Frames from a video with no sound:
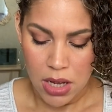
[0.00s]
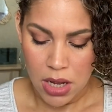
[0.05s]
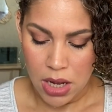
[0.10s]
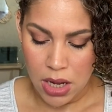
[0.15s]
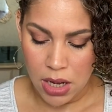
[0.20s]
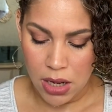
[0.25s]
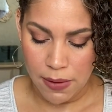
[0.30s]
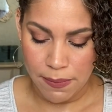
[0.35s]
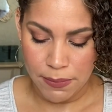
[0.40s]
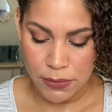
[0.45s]

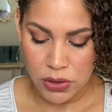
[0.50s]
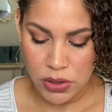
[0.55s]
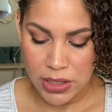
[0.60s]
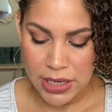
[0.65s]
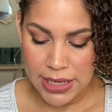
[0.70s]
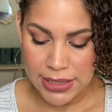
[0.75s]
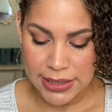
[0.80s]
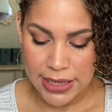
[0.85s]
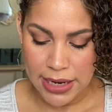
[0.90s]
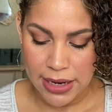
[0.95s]
So
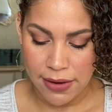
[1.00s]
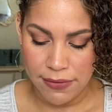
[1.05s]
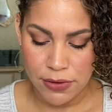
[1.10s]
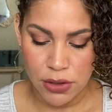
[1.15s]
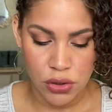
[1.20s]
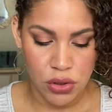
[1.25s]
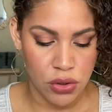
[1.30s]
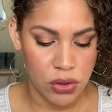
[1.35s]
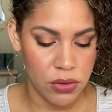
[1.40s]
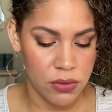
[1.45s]
yes, I have
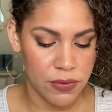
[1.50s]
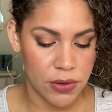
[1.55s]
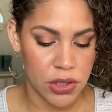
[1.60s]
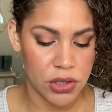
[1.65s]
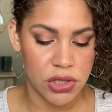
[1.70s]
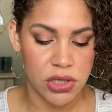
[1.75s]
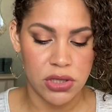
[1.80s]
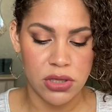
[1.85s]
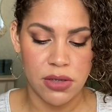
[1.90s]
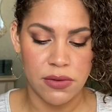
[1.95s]
the two
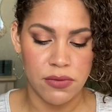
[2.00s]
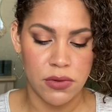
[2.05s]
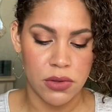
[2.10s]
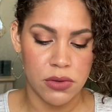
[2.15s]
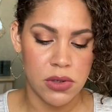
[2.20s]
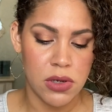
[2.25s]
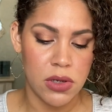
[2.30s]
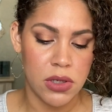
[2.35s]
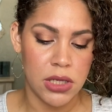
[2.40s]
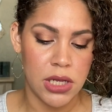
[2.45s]
versions of
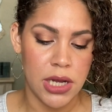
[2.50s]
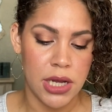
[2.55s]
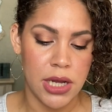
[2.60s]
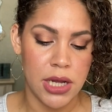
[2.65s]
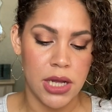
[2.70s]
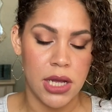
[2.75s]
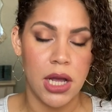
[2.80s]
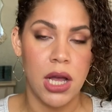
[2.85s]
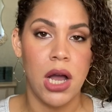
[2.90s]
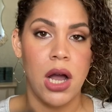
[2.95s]

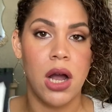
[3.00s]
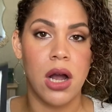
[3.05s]
Nerola.